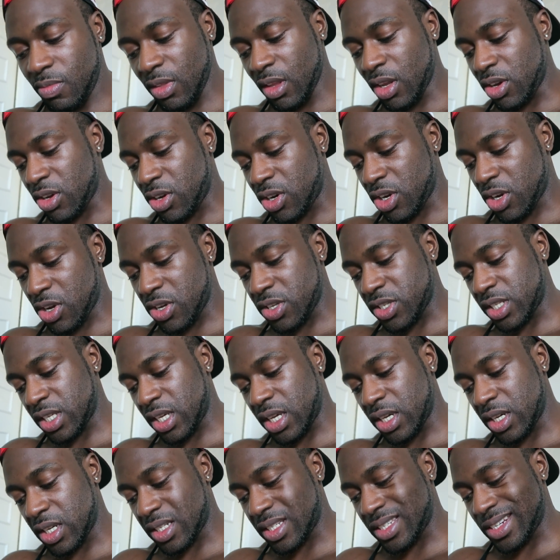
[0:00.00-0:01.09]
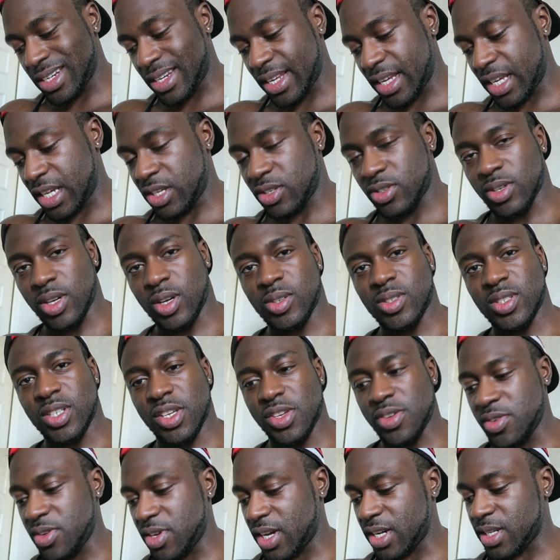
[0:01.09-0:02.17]
I'm gonna go and see her today, so I'll
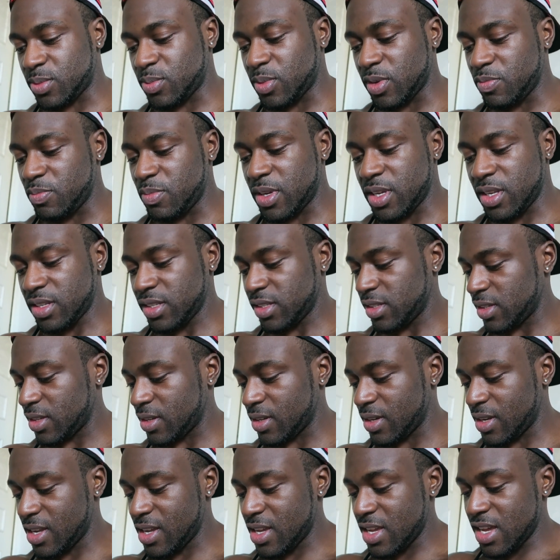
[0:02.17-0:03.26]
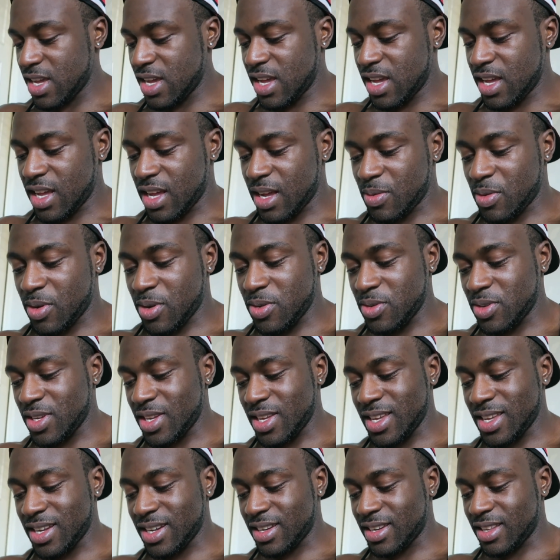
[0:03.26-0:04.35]
take you guys with me. So I'm going to
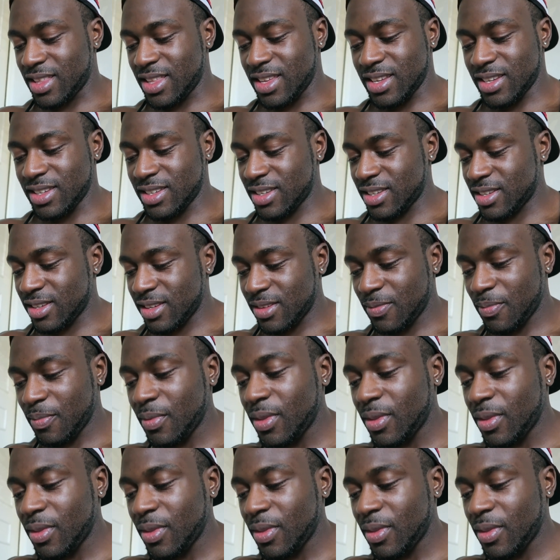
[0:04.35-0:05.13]
eat this.